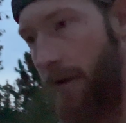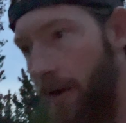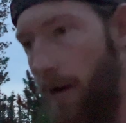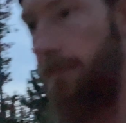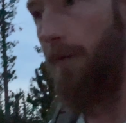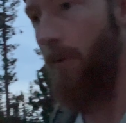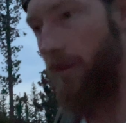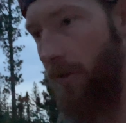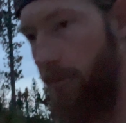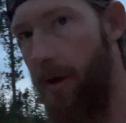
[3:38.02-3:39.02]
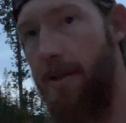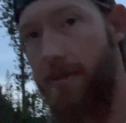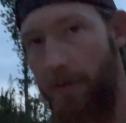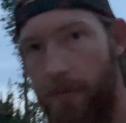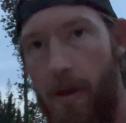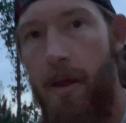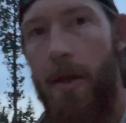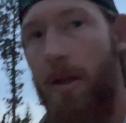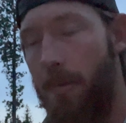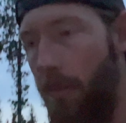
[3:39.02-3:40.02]
1/4 of the price of
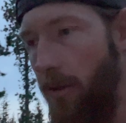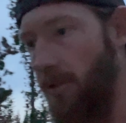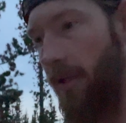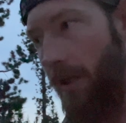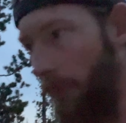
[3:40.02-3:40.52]
most hunting